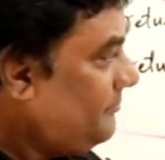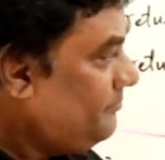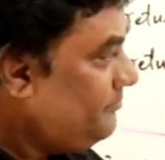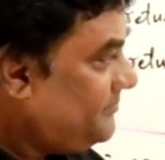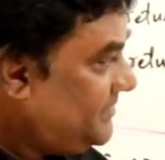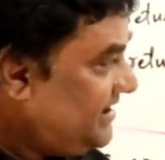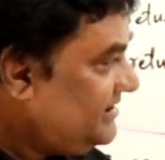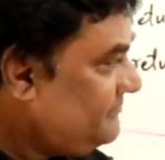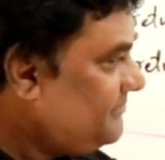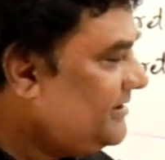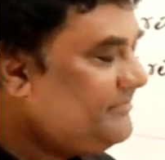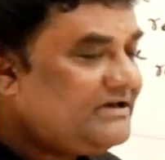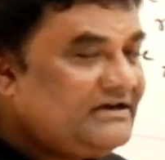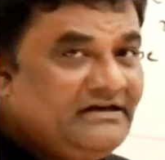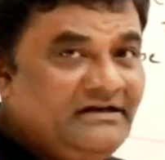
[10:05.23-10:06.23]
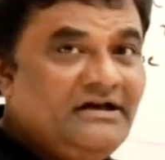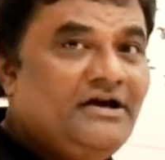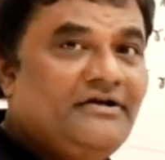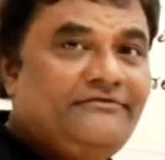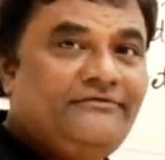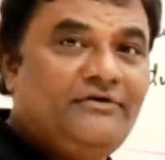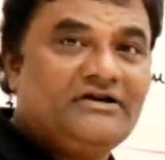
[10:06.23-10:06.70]
main memory
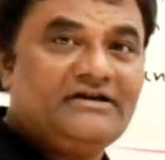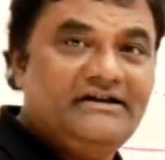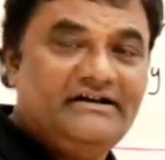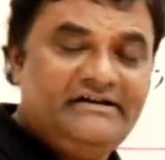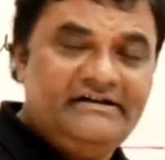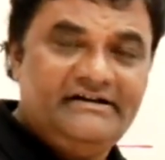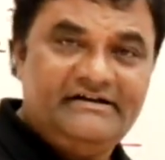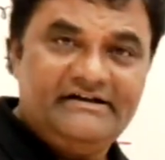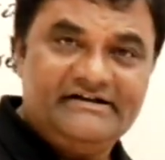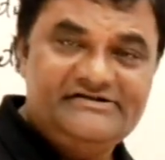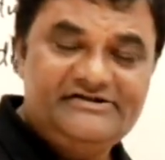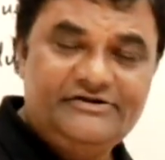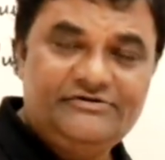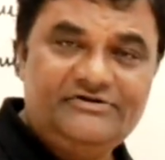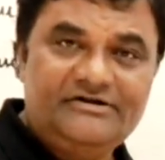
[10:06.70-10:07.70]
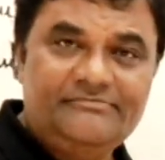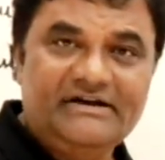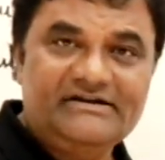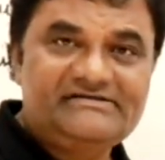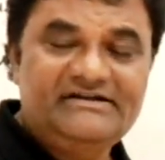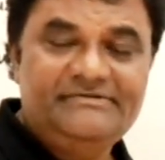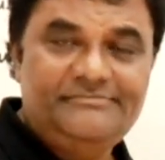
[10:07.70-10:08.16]
for getting it executed
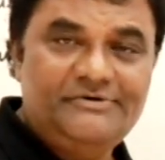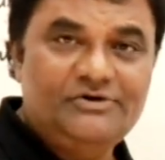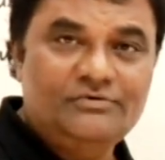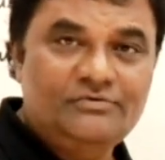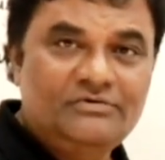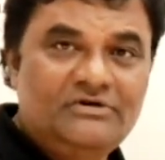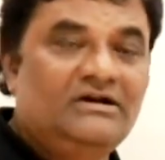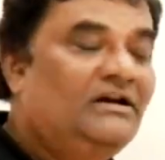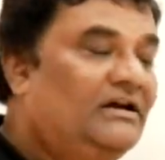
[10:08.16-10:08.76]
by CPU.